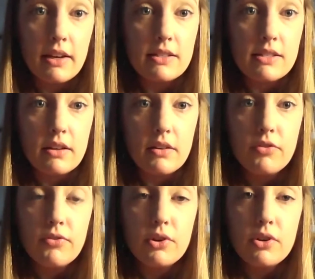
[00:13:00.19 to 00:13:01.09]
It's a
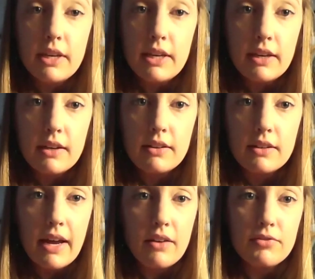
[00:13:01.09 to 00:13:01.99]
fruity
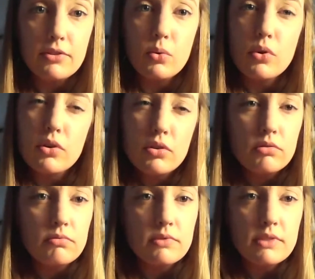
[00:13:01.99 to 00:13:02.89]
kind of
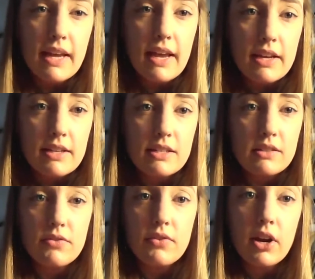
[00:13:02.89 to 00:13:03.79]
floral taste.
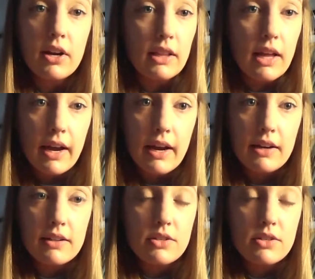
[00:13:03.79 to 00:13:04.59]
It's very light. It's